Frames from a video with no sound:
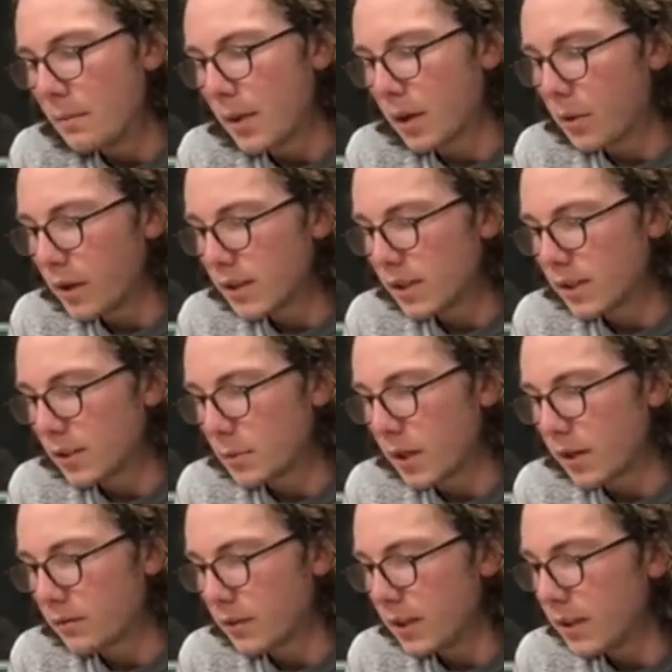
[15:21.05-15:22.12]
My question is, when
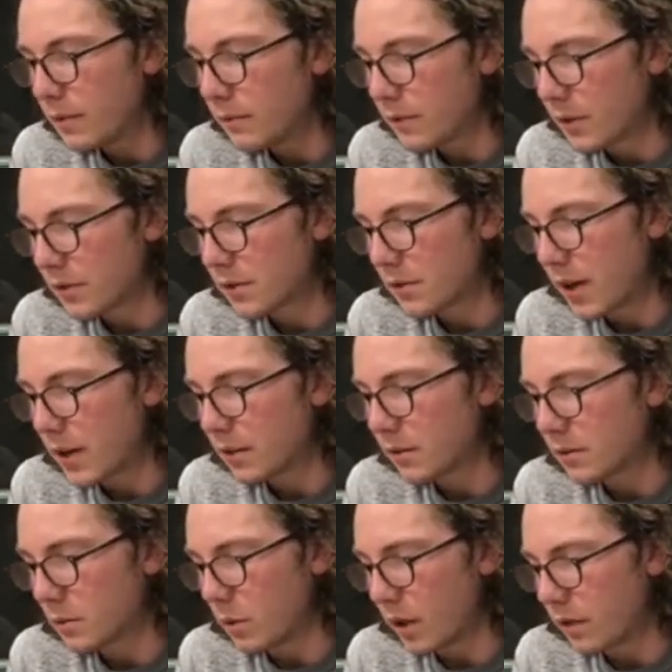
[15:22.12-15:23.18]
I read 1
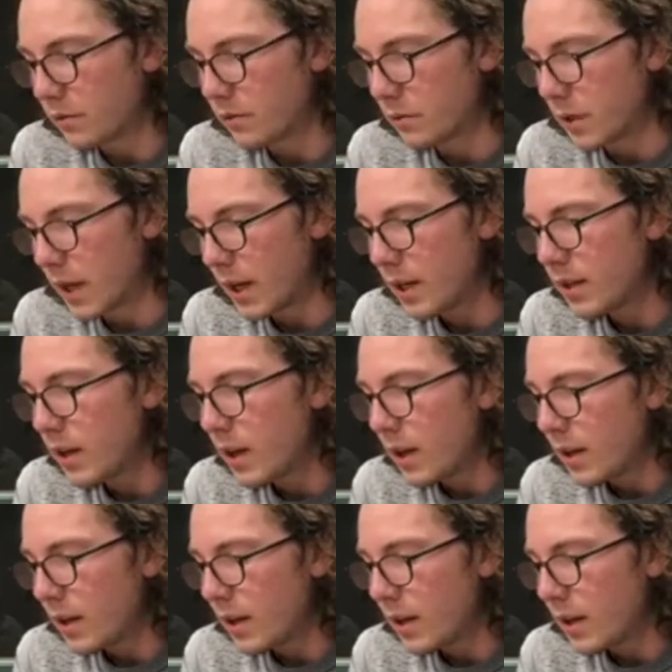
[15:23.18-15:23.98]
Chronicles 1 through 9,